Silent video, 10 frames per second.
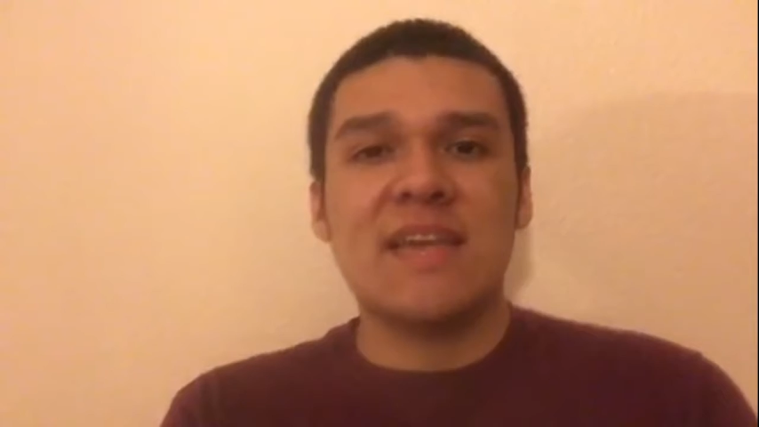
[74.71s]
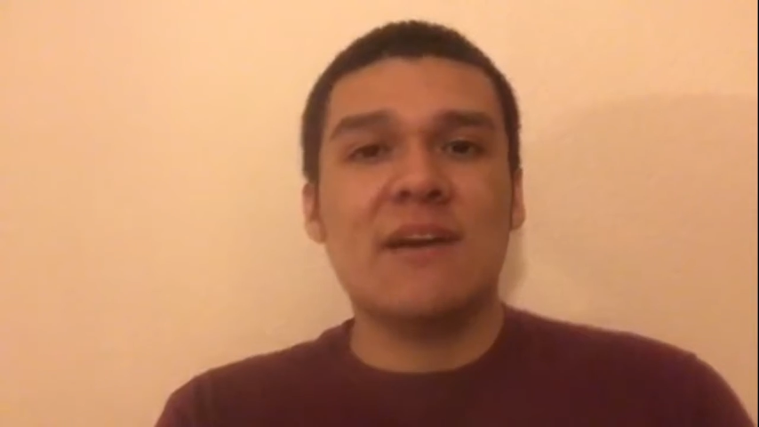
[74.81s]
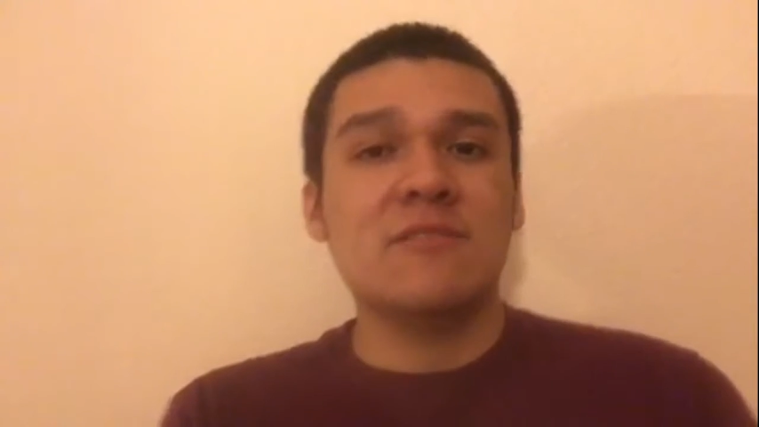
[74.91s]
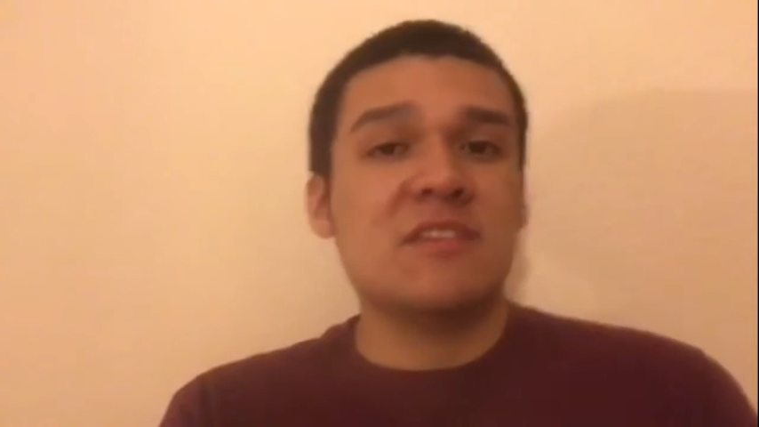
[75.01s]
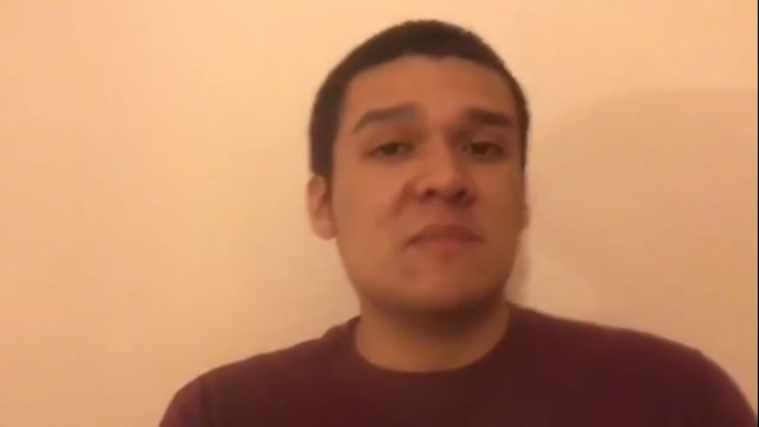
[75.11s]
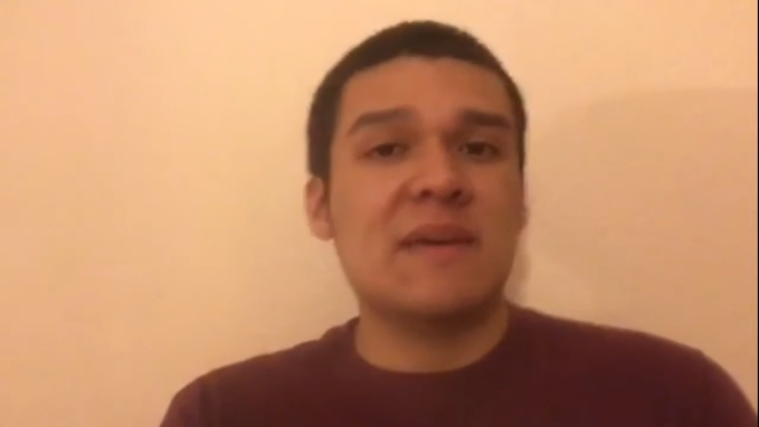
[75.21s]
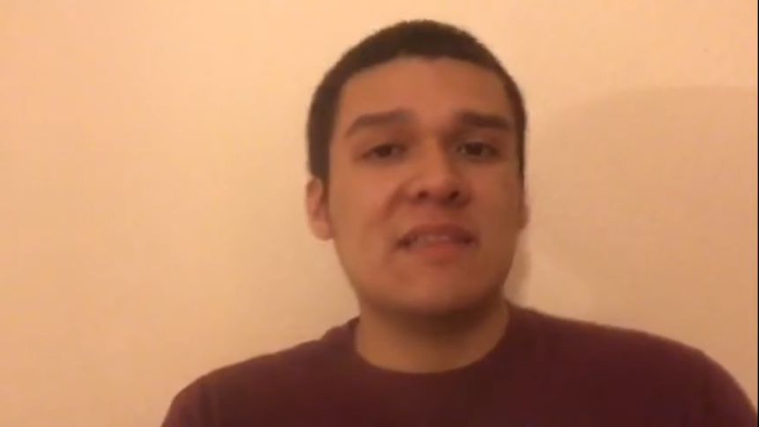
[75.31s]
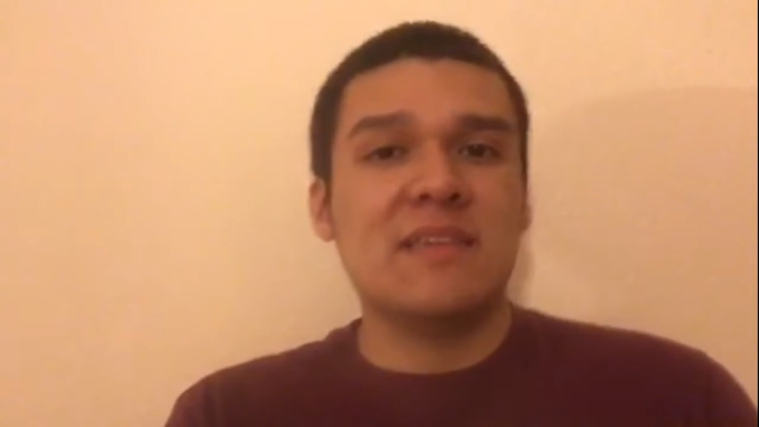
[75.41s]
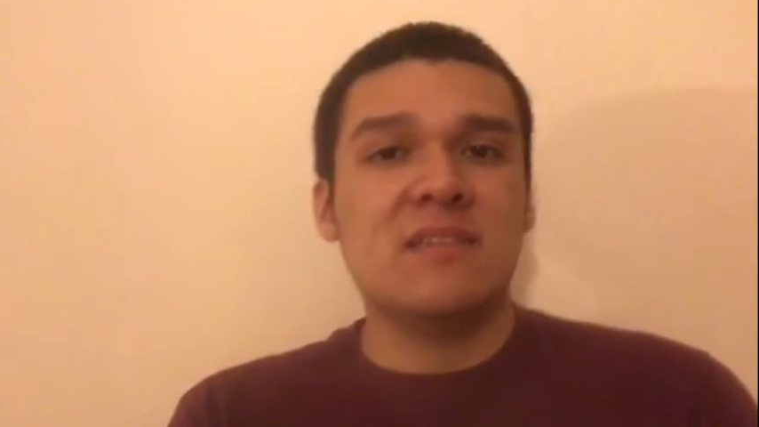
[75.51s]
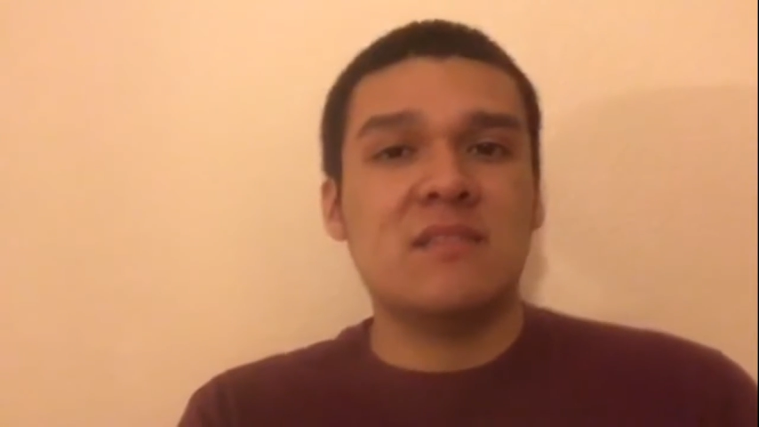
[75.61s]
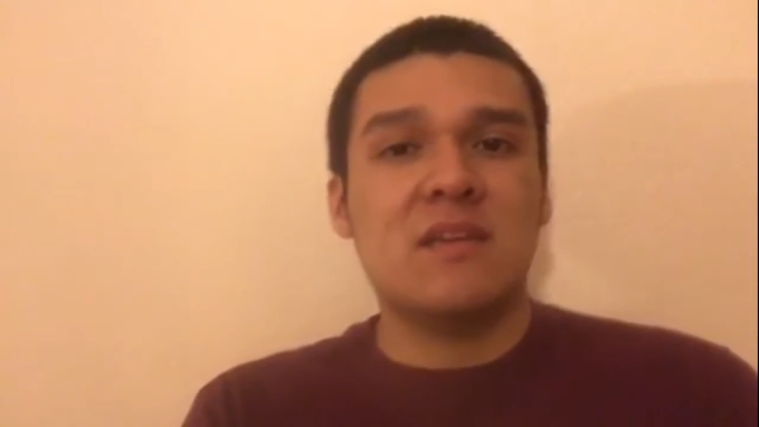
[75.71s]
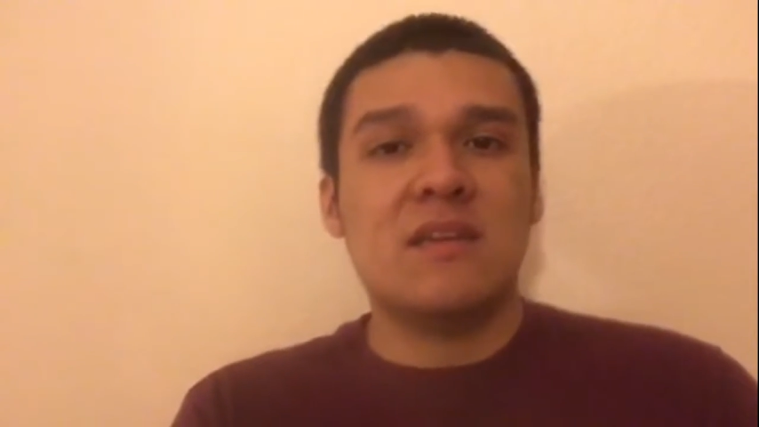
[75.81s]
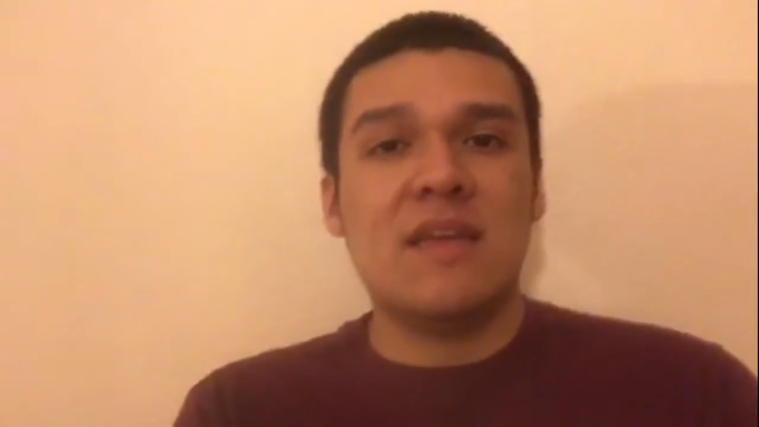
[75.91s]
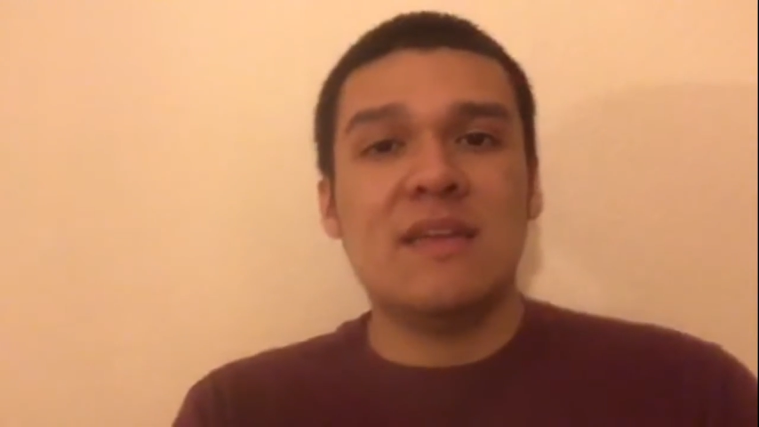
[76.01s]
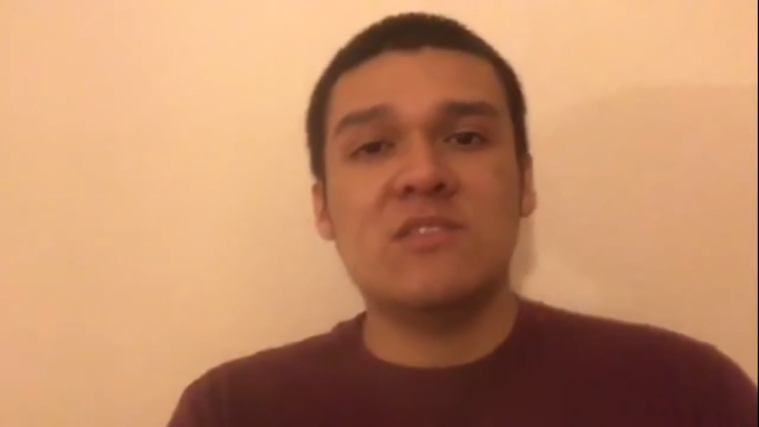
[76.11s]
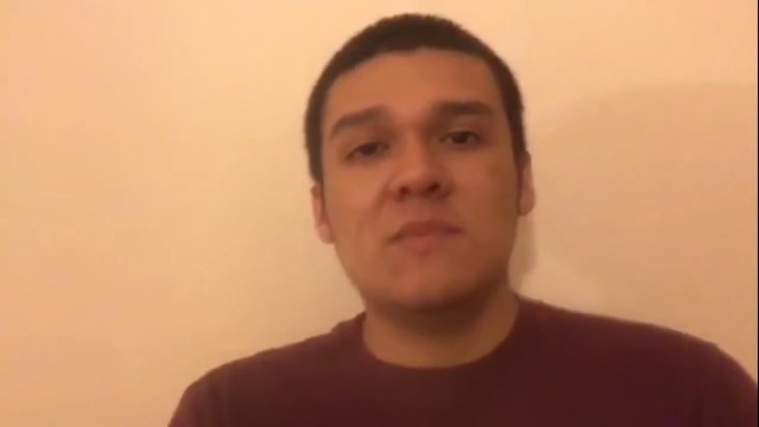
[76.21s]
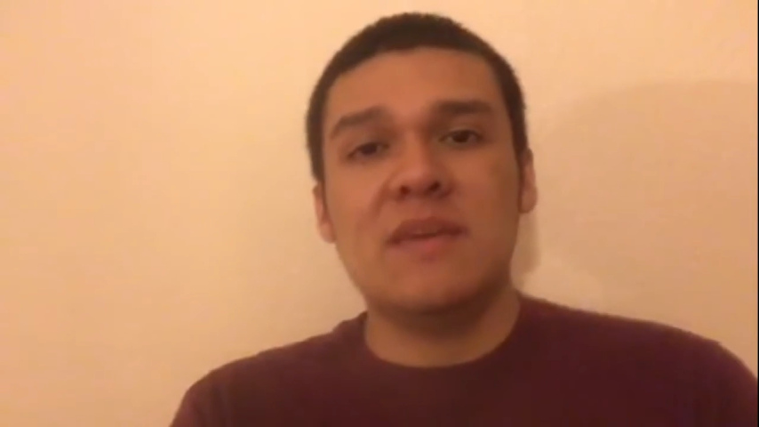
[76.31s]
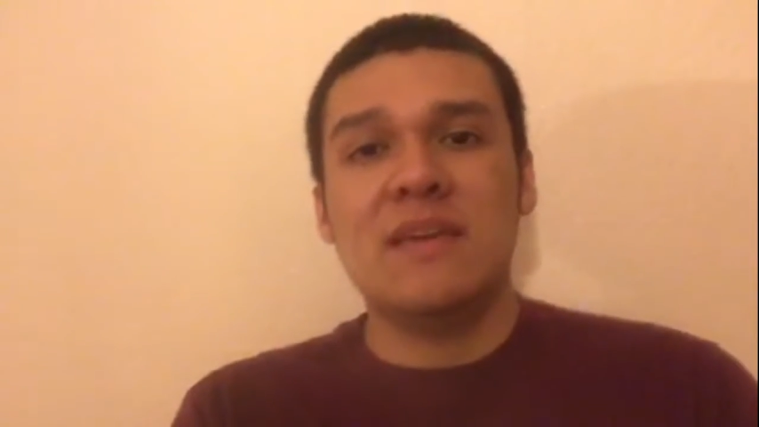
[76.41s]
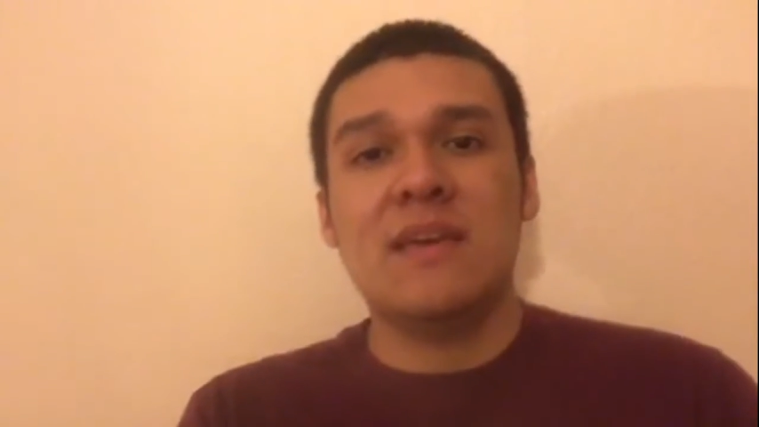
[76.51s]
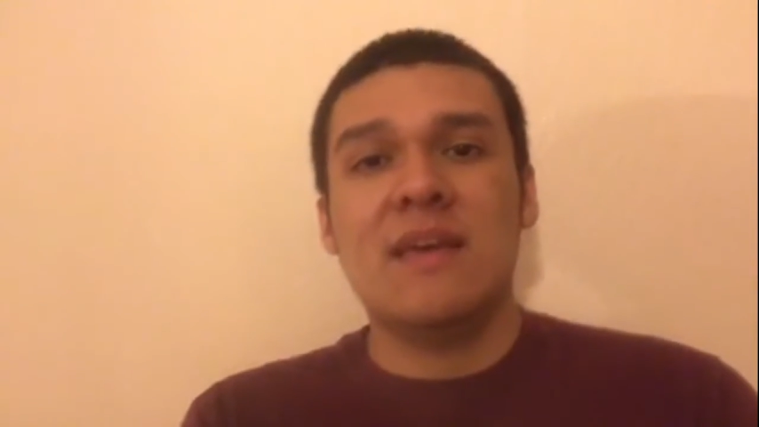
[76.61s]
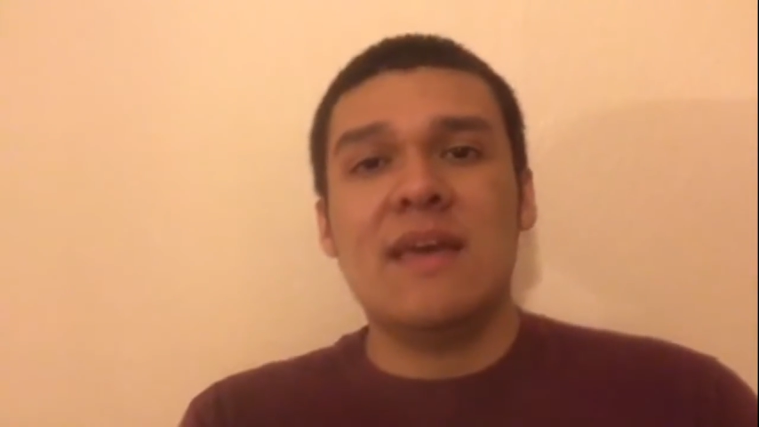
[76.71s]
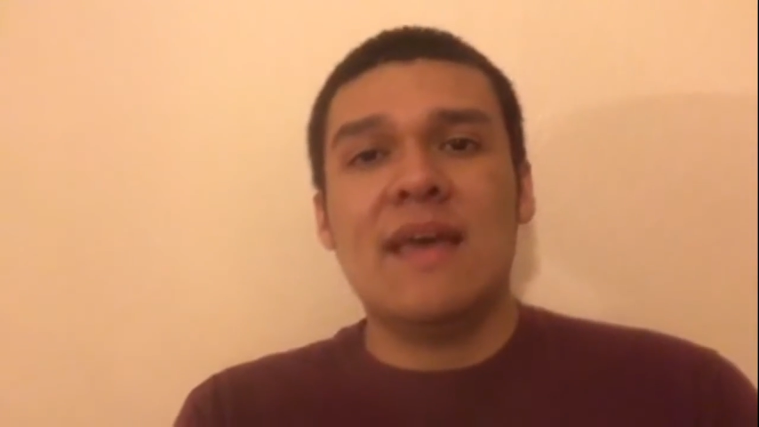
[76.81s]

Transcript: I was expecting it to be